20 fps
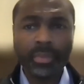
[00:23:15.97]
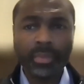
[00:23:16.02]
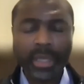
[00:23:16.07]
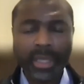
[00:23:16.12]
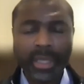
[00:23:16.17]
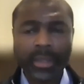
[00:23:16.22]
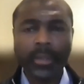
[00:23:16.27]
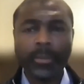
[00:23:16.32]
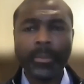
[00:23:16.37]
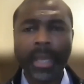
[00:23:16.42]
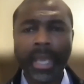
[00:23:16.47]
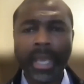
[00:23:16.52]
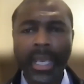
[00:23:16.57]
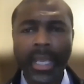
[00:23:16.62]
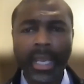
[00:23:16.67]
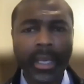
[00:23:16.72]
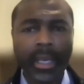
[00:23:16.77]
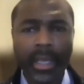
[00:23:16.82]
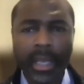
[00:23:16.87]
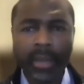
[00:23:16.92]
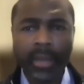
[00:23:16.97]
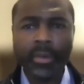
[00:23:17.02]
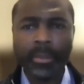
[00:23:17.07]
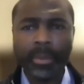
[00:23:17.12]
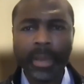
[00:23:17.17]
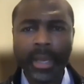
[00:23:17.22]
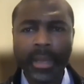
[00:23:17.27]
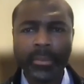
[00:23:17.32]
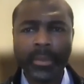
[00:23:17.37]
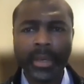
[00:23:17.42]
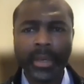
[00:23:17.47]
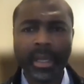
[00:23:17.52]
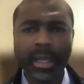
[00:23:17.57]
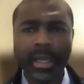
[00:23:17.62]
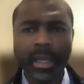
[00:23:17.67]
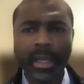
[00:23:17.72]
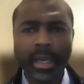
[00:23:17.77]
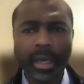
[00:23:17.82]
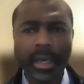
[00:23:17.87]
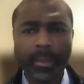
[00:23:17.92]
but the man, I never met my
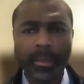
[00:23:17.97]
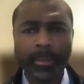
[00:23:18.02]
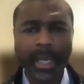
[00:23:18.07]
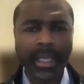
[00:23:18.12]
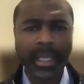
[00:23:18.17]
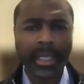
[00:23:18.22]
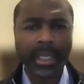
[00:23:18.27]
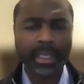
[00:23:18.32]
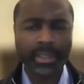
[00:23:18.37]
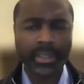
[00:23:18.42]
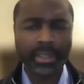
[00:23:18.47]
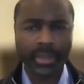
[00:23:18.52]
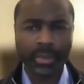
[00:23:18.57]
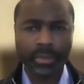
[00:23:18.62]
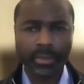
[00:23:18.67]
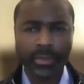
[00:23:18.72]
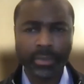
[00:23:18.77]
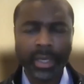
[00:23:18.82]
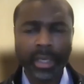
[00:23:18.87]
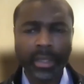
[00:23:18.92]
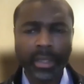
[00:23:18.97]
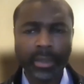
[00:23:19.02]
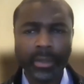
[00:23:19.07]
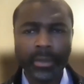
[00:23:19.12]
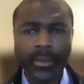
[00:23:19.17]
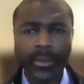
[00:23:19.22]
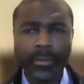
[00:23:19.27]
um, biological father,